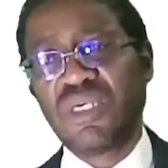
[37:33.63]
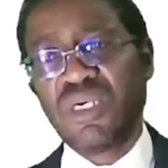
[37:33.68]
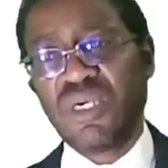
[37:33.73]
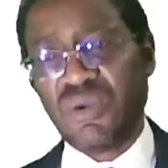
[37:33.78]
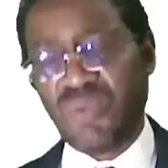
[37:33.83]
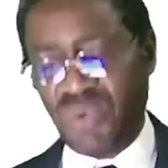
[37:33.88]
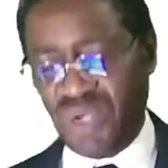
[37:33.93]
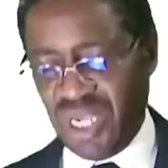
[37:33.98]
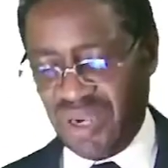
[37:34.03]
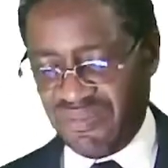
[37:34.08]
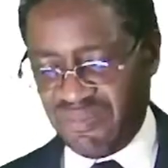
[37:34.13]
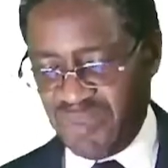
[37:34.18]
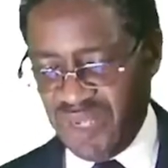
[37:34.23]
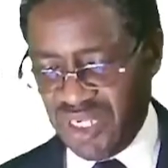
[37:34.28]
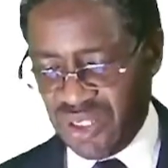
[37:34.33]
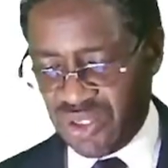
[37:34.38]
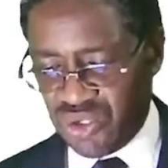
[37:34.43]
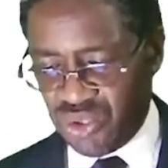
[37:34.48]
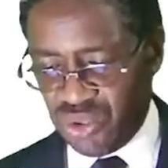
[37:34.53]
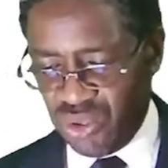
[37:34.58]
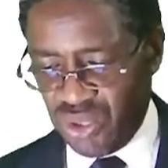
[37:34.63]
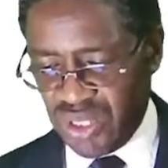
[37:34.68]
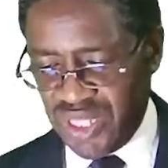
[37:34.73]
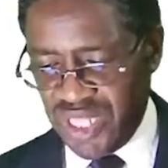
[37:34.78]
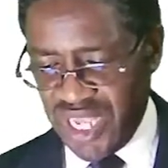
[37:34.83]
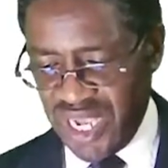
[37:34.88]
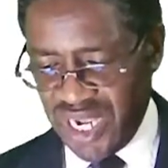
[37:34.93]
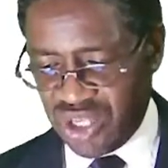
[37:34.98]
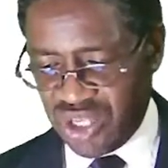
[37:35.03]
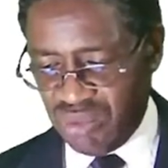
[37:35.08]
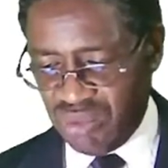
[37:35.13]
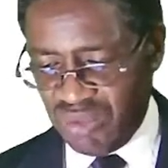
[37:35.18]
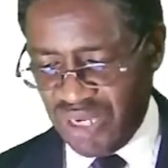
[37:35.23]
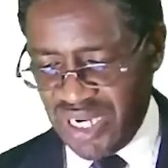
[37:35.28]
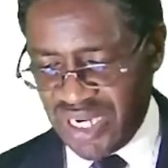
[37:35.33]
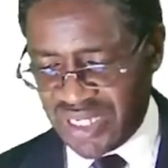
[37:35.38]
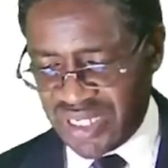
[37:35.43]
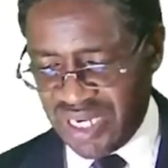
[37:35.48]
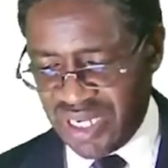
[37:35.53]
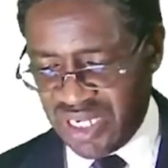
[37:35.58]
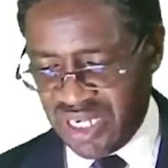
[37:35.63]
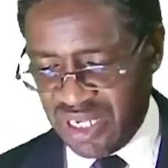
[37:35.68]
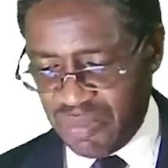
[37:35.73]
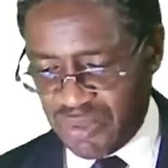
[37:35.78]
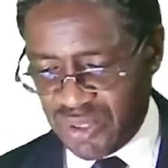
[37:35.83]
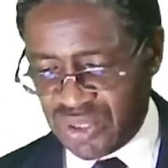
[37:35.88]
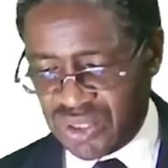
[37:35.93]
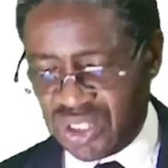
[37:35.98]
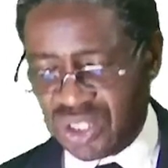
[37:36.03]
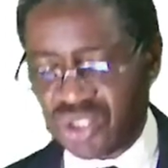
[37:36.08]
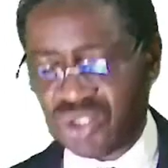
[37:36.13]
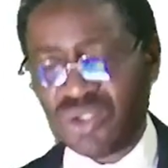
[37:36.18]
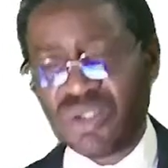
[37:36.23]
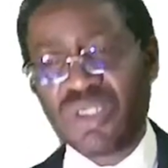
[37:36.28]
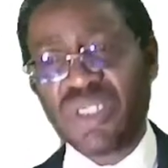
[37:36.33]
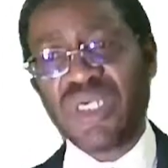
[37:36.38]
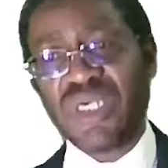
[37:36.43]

We have been told the accumulated depreciation